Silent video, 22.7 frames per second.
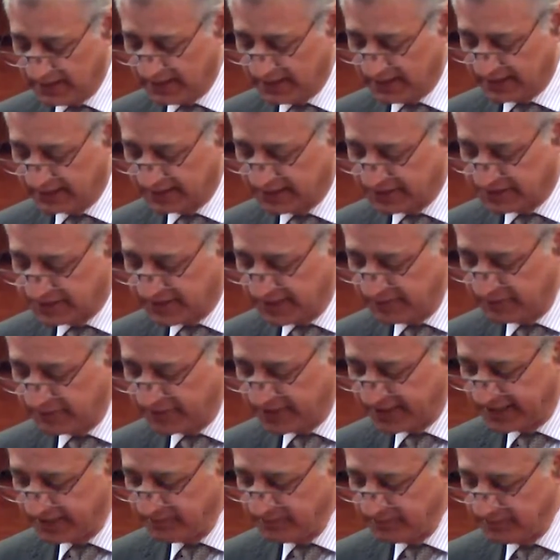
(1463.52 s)
At the same
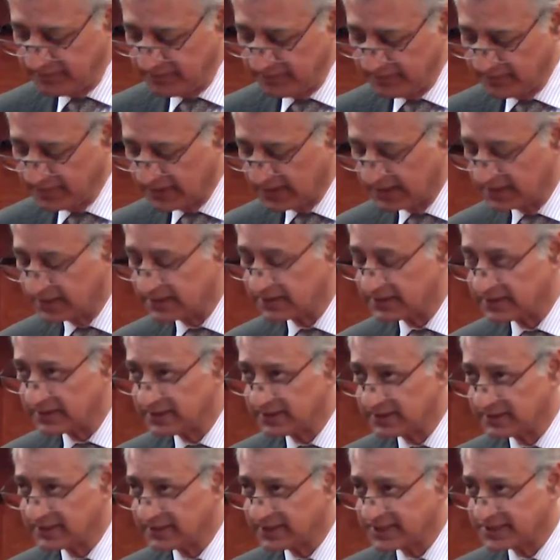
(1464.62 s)
time,
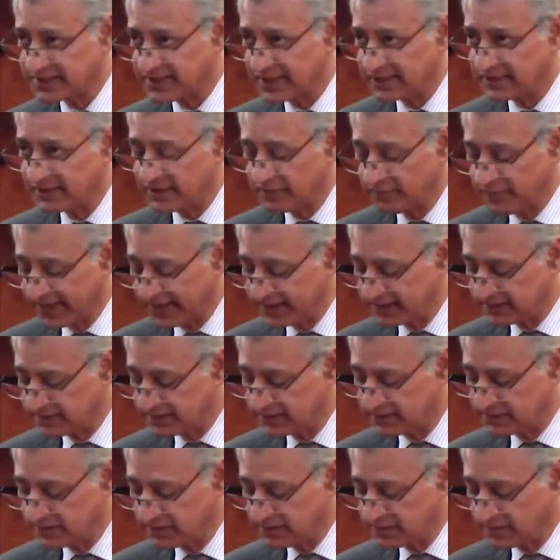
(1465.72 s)
the central bank
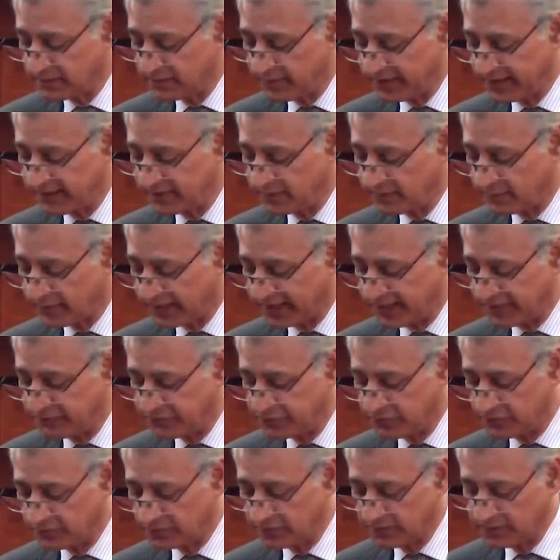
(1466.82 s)
remained
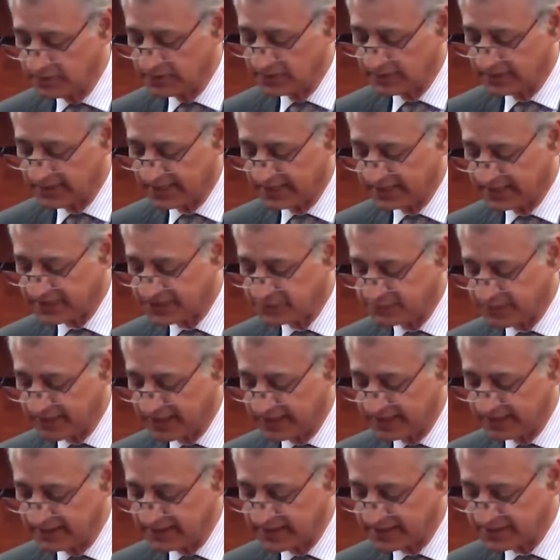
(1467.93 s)
mindful that
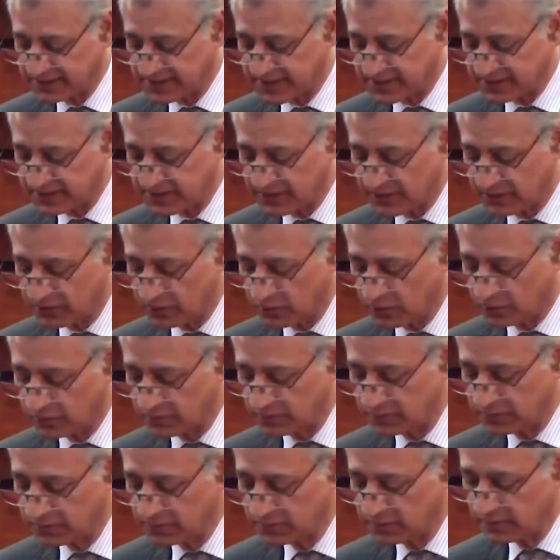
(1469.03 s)
expanding access alone
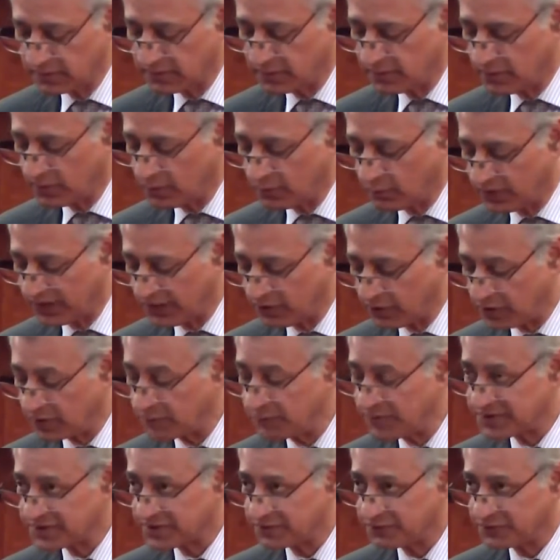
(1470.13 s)
will not
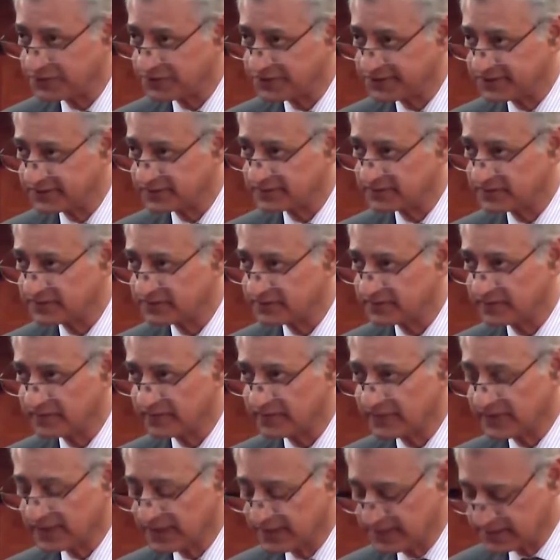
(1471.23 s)
be sufficient.
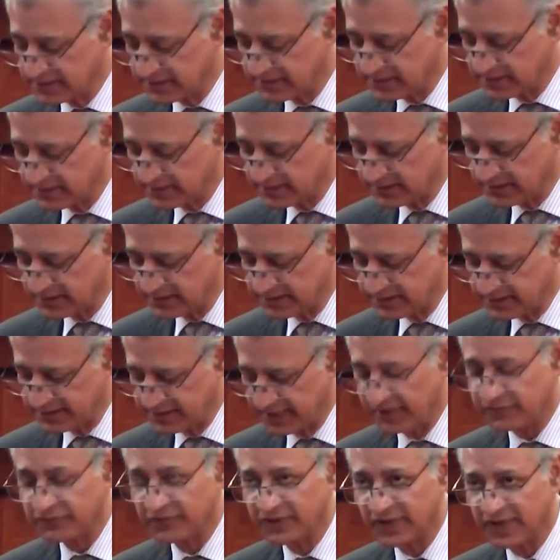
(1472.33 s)

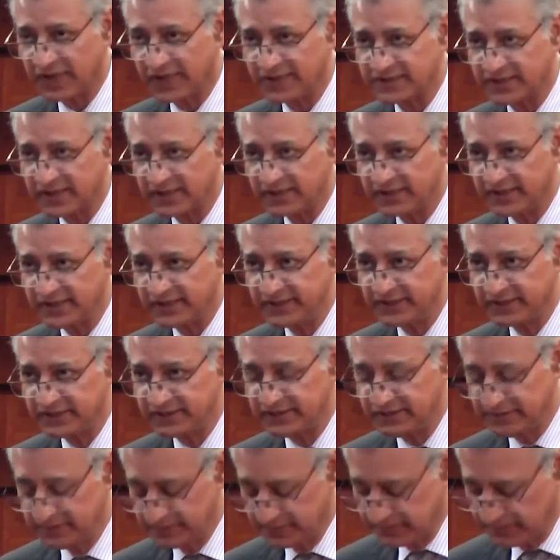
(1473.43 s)
Safeguards are needed
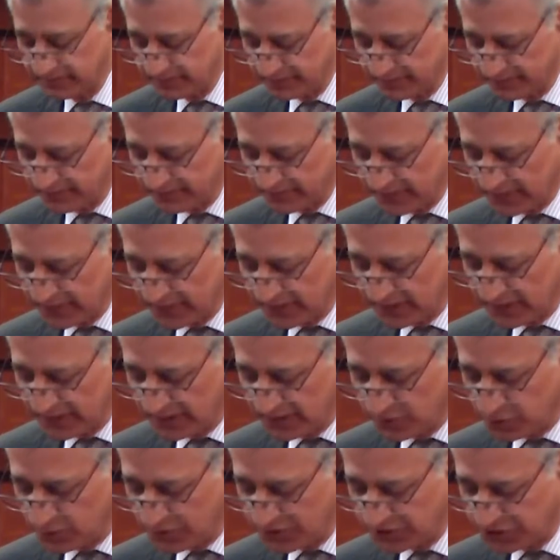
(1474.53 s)

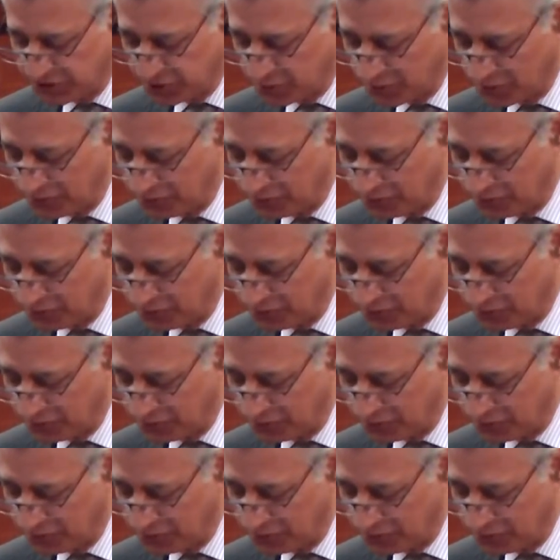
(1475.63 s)
to ensure